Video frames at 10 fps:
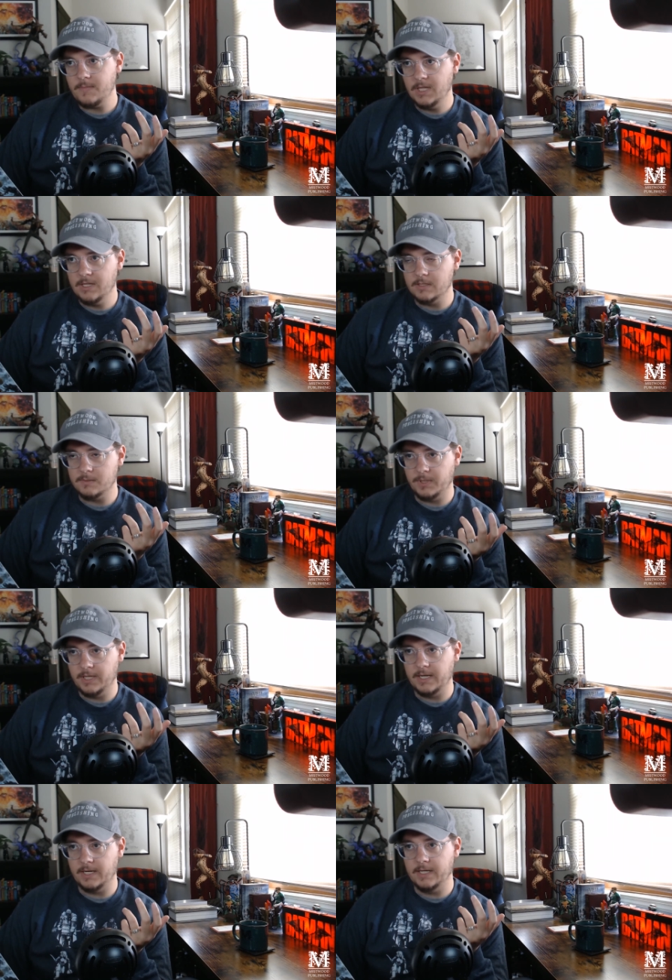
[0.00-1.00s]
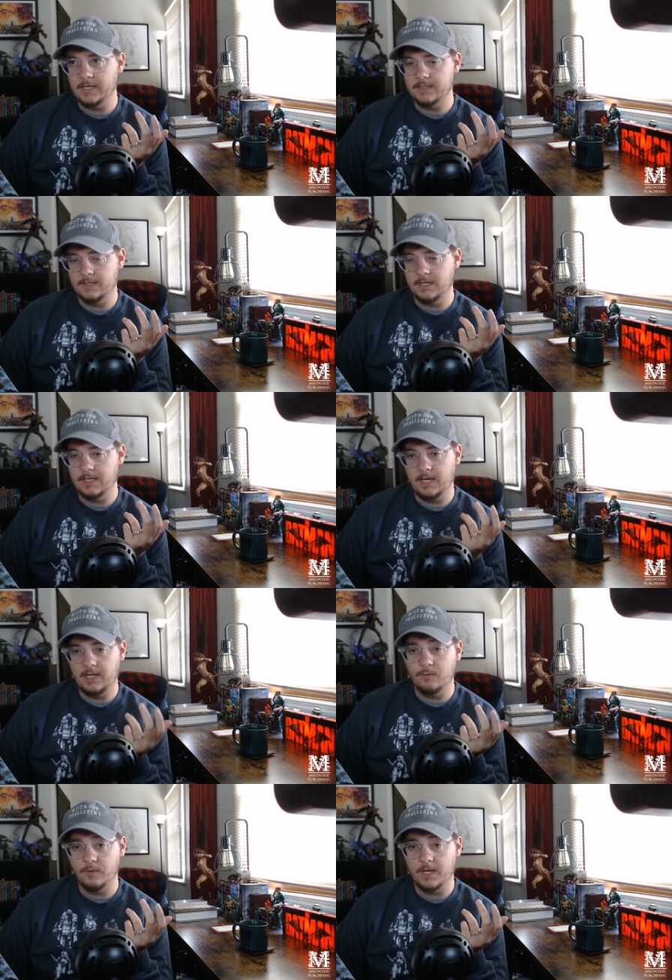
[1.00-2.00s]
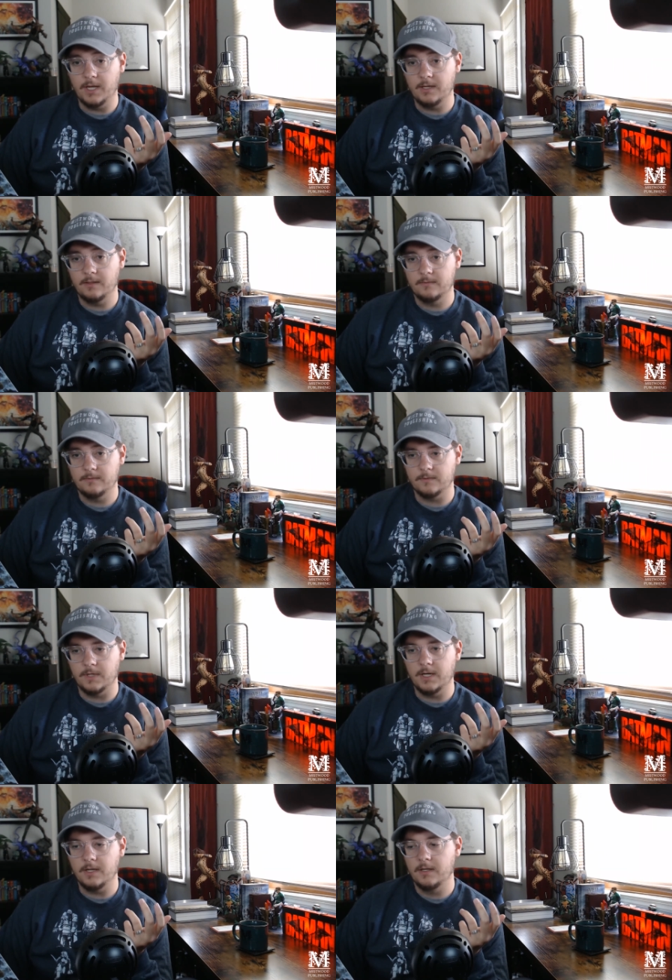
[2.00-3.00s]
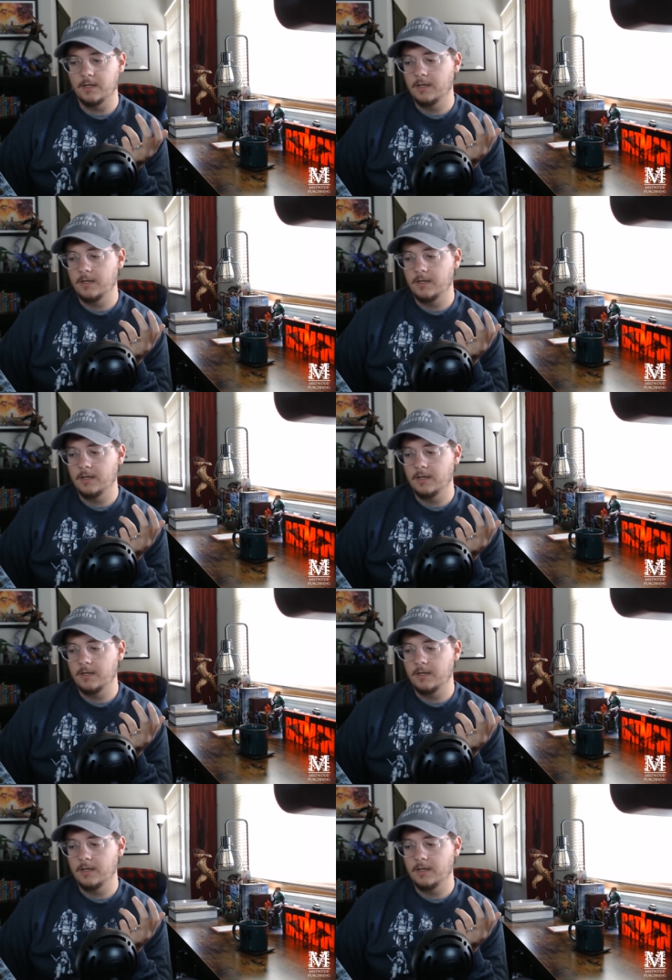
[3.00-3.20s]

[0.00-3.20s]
this planet is the gateway, right?